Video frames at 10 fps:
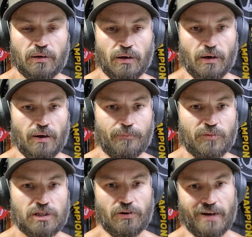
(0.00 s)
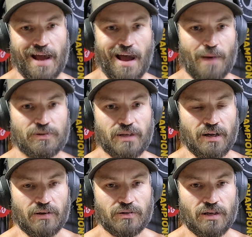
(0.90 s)
certain apps that
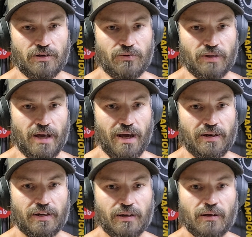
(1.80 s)
I used to do that,